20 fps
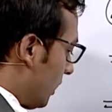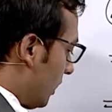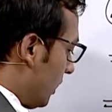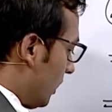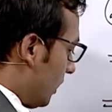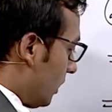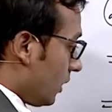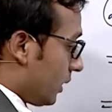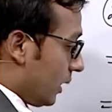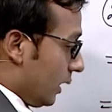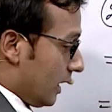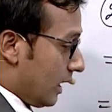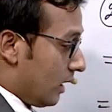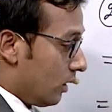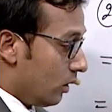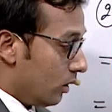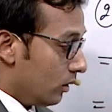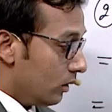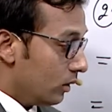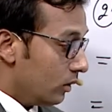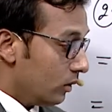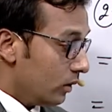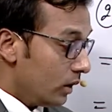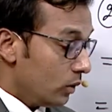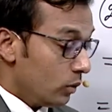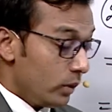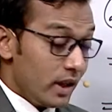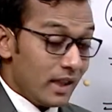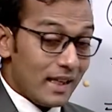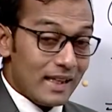Okay, now
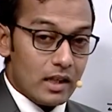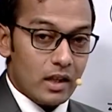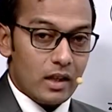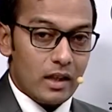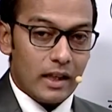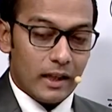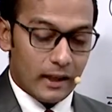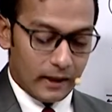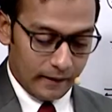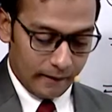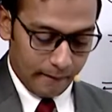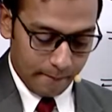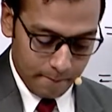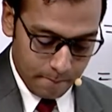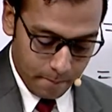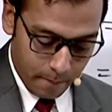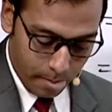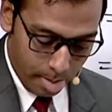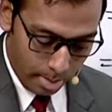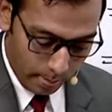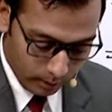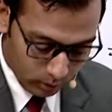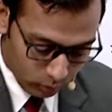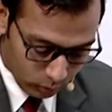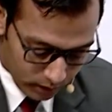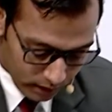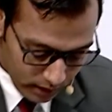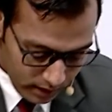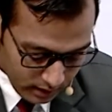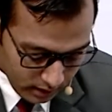we can see
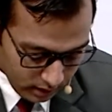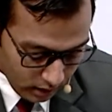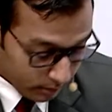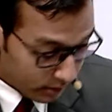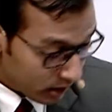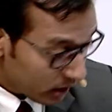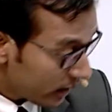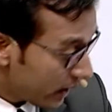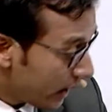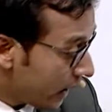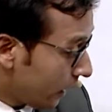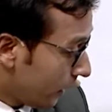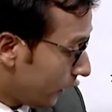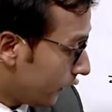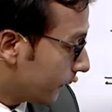what is common again.